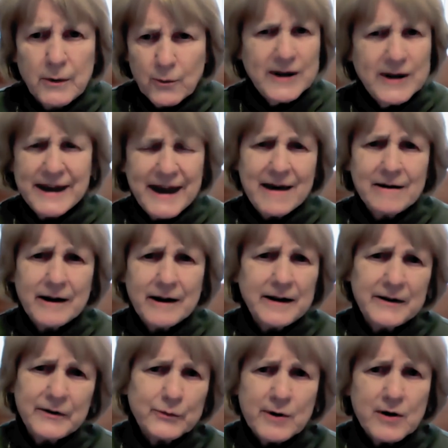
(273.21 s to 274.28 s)
We can't let
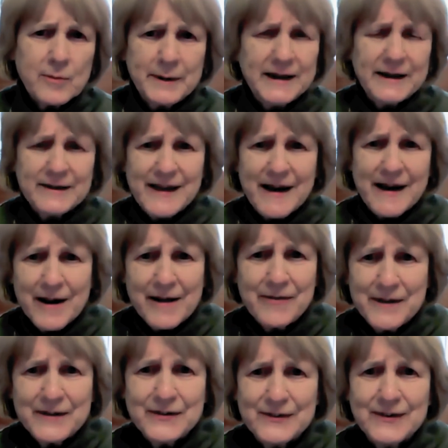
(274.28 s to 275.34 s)
Israel beat us out on
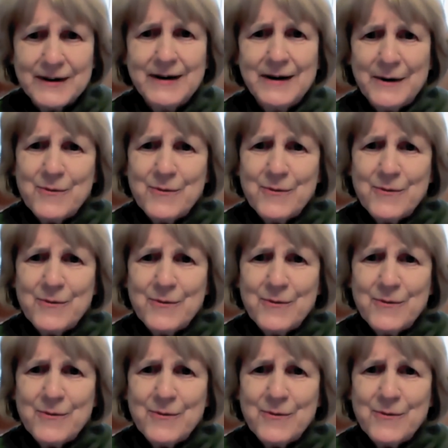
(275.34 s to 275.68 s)
this.